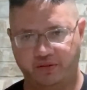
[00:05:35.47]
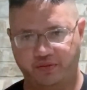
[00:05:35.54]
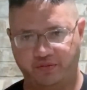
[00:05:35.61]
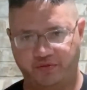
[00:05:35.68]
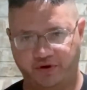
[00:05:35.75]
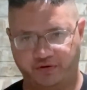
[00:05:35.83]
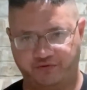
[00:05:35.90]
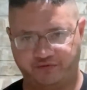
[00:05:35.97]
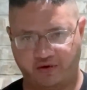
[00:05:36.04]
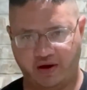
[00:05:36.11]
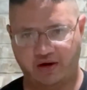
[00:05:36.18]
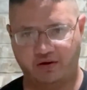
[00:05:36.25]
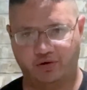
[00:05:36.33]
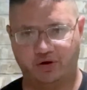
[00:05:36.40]
their
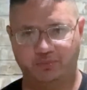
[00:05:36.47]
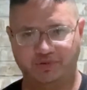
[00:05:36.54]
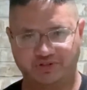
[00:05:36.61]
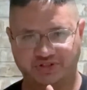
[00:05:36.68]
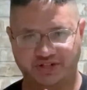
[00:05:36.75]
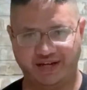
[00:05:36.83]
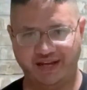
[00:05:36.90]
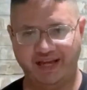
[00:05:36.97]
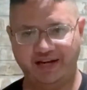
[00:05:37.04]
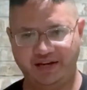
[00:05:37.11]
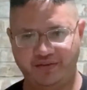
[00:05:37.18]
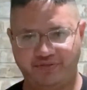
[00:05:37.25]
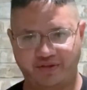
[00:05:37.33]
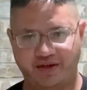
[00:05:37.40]
firearm is
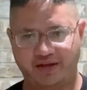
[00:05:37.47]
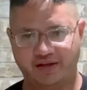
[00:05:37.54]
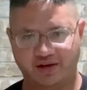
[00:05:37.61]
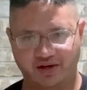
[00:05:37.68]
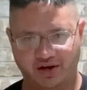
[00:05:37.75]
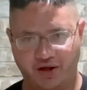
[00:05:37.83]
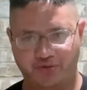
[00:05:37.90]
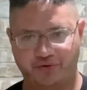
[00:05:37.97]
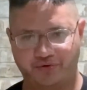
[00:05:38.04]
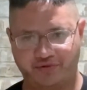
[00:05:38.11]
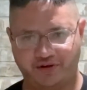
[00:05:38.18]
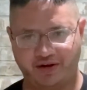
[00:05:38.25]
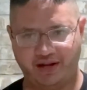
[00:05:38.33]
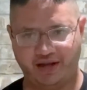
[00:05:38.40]
anything other
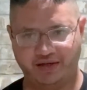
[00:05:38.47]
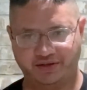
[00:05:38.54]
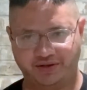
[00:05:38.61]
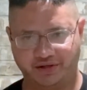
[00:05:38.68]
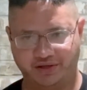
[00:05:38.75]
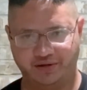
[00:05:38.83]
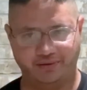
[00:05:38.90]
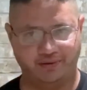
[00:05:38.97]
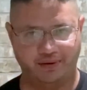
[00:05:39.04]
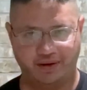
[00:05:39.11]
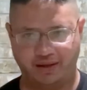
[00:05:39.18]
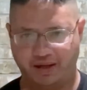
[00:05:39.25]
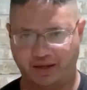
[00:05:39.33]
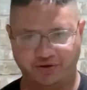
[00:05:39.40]
than a handgun,
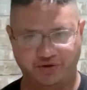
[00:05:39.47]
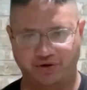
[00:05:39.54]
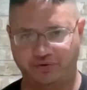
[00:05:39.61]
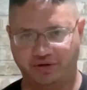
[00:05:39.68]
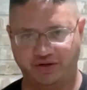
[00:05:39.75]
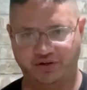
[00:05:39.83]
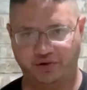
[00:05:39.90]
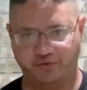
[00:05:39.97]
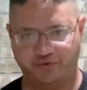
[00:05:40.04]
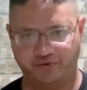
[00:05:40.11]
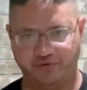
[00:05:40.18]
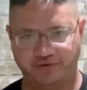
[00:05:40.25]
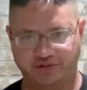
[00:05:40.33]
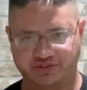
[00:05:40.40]
you don't need to go
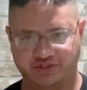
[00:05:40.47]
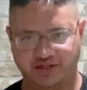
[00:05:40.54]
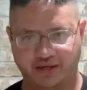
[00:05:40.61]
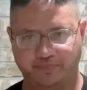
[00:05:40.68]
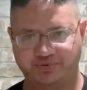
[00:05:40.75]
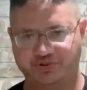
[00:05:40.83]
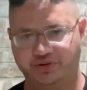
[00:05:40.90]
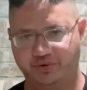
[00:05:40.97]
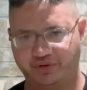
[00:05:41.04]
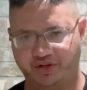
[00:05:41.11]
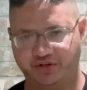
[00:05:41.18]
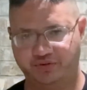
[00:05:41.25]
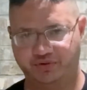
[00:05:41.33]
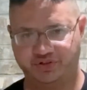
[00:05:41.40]
through these steps. You don't
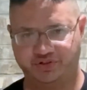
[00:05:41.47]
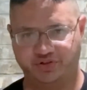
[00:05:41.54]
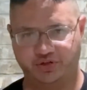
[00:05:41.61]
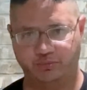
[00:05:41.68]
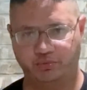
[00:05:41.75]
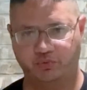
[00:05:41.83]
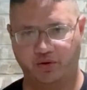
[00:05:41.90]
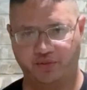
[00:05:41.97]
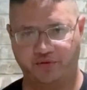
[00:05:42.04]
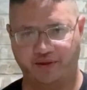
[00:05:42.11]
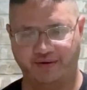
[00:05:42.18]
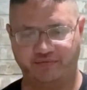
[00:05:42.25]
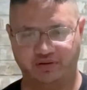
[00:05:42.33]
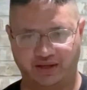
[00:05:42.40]
need to determine whether they
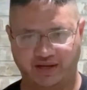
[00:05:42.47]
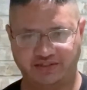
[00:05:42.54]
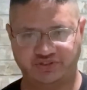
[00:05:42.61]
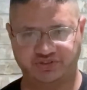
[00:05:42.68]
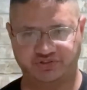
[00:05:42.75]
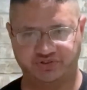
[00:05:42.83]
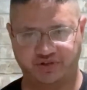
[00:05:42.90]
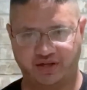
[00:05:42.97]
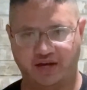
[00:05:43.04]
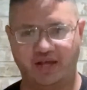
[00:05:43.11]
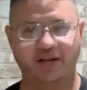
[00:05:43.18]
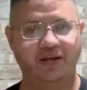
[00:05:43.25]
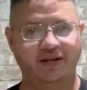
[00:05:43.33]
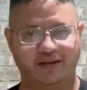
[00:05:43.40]
have a license or
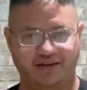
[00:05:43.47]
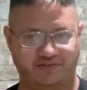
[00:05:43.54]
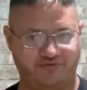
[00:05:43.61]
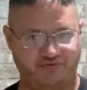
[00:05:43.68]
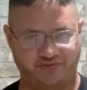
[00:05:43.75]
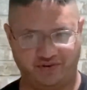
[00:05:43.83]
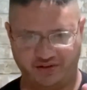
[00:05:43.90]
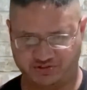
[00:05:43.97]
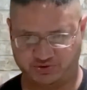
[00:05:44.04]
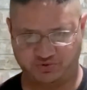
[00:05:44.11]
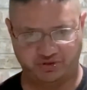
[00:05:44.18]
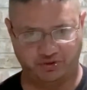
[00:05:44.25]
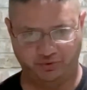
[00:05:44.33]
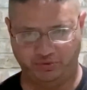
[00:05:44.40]
not.
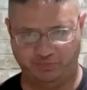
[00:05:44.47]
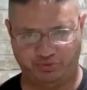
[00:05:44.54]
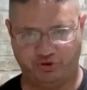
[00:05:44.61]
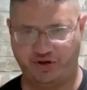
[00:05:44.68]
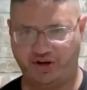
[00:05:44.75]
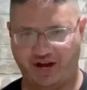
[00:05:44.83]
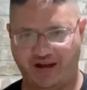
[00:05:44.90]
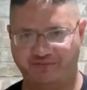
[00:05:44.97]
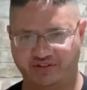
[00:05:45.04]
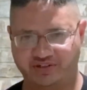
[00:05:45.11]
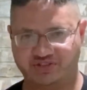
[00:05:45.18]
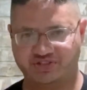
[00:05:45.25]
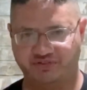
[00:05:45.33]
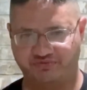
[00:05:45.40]
It'll be pretty
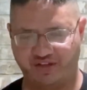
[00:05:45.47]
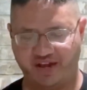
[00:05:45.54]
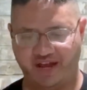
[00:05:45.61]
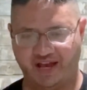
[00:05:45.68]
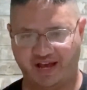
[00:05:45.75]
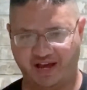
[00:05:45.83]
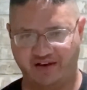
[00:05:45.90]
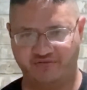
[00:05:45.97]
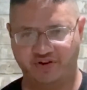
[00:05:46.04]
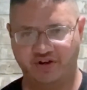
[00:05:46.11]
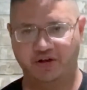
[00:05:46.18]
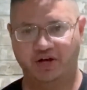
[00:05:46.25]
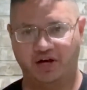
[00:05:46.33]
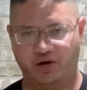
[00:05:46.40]
obvious if they have
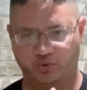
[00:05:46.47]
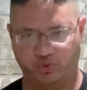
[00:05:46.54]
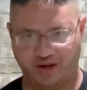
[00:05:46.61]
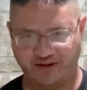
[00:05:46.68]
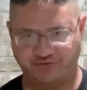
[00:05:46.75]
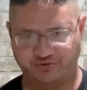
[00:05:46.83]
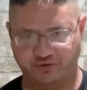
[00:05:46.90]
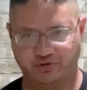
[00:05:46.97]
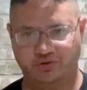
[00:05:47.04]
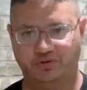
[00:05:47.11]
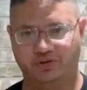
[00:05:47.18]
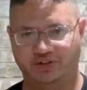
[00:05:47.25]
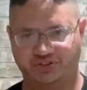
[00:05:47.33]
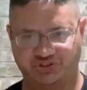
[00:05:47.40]
a
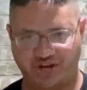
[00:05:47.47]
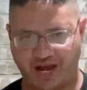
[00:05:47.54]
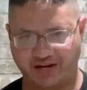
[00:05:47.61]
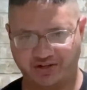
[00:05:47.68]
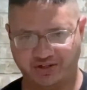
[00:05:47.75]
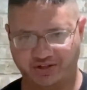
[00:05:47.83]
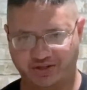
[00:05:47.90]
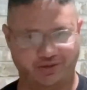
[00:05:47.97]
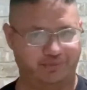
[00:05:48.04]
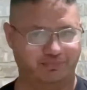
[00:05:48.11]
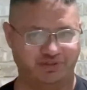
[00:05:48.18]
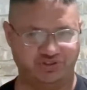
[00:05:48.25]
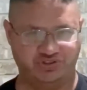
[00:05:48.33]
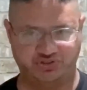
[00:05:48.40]
rifle, a shotgun, a
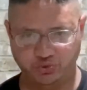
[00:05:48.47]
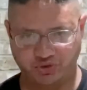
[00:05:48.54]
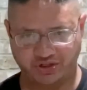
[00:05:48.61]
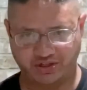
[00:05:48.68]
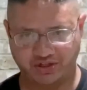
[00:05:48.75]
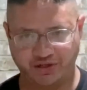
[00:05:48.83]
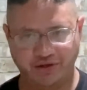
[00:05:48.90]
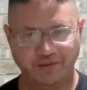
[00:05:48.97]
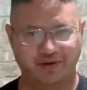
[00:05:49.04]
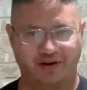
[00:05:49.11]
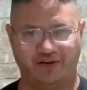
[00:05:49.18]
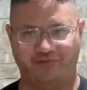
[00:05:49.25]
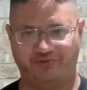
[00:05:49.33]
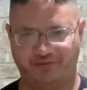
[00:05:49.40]
bazooka,
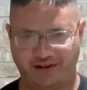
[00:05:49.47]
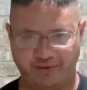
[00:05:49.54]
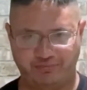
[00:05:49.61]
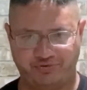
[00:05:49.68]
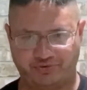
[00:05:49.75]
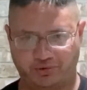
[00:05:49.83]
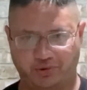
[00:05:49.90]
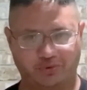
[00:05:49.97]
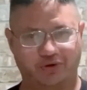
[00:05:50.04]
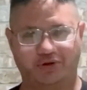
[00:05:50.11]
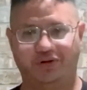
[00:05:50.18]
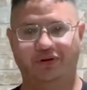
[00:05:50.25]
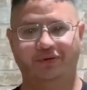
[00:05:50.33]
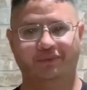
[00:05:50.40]
a
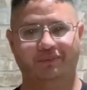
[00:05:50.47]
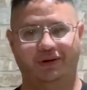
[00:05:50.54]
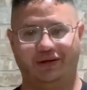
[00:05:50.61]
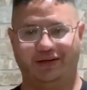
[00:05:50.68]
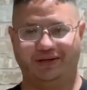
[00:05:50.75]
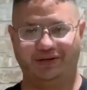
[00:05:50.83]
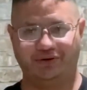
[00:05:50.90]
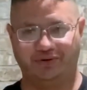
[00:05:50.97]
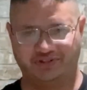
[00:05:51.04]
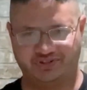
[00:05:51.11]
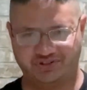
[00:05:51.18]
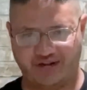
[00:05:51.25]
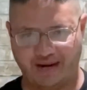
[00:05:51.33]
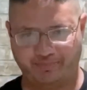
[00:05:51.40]
flamethrower, a
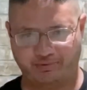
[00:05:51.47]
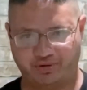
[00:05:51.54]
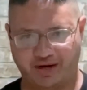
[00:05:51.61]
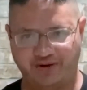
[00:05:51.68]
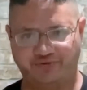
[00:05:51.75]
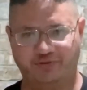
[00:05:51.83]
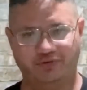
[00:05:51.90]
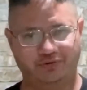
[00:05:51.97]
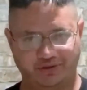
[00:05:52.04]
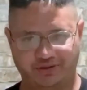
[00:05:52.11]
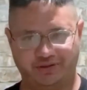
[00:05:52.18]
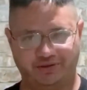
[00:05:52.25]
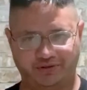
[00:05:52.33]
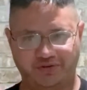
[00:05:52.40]
sniper rifle.
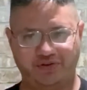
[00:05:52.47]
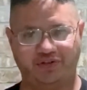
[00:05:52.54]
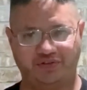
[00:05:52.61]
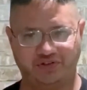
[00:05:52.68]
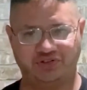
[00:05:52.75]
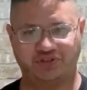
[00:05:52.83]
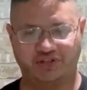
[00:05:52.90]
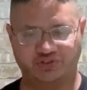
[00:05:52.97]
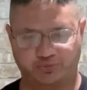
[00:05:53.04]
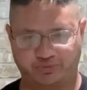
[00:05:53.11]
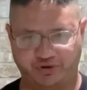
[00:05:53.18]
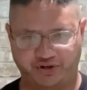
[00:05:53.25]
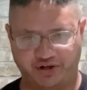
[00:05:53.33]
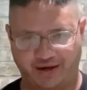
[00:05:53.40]
These things are
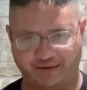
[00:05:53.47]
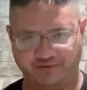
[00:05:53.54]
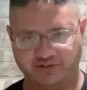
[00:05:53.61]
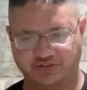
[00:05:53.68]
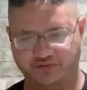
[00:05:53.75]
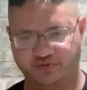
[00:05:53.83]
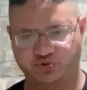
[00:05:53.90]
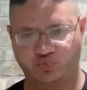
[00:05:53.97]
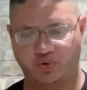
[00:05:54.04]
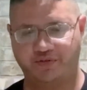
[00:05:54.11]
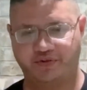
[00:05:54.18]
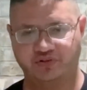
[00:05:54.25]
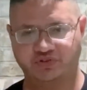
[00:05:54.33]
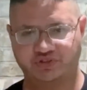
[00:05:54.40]
pretty obvious. If it's one
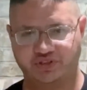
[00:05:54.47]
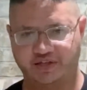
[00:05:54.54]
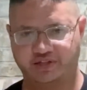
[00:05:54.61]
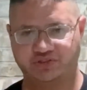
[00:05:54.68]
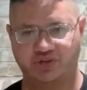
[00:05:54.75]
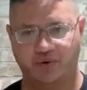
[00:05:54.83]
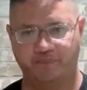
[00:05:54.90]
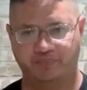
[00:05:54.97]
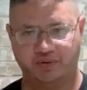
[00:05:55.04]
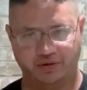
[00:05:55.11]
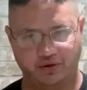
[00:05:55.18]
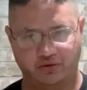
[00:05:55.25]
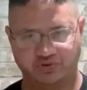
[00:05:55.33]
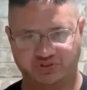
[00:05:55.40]
of those things,
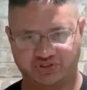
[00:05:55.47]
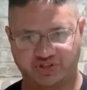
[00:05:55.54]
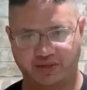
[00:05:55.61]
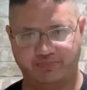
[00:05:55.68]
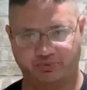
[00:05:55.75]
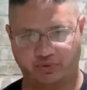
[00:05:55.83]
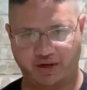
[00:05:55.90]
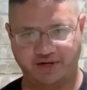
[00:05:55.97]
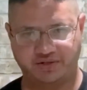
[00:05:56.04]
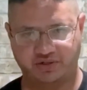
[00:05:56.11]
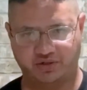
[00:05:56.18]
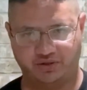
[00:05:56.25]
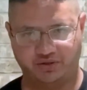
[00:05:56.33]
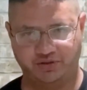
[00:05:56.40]
skip right to
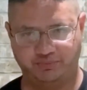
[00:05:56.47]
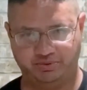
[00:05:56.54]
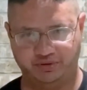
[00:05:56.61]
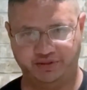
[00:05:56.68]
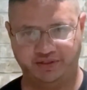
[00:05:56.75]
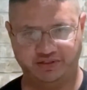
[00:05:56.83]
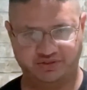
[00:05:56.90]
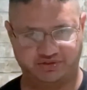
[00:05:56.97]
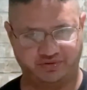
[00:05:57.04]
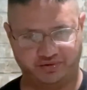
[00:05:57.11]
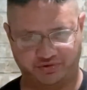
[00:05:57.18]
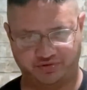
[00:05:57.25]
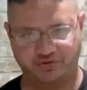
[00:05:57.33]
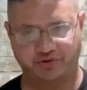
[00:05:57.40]
calling the police.
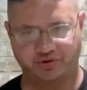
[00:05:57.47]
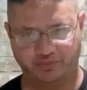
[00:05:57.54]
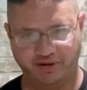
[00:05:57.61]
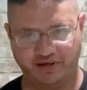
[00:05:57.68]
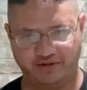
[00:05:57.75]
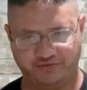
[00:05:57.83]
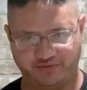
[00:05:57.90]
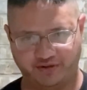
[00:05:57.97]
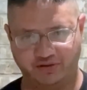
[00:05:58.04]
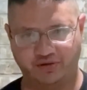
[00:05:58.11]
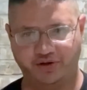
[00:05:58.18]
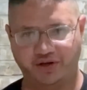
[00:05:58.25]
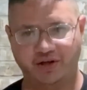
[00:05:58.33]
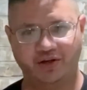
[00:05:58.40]
They're committing a
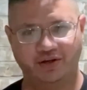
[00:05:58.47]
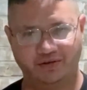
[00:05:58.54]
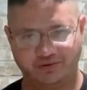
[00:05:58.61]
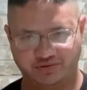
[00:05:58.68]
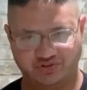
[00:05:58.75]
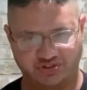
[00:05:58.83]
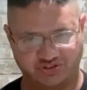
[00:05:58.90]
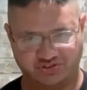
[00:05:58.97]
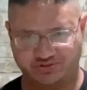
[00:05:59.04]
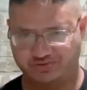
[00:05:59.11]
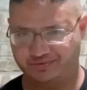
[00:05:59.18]
felony. Just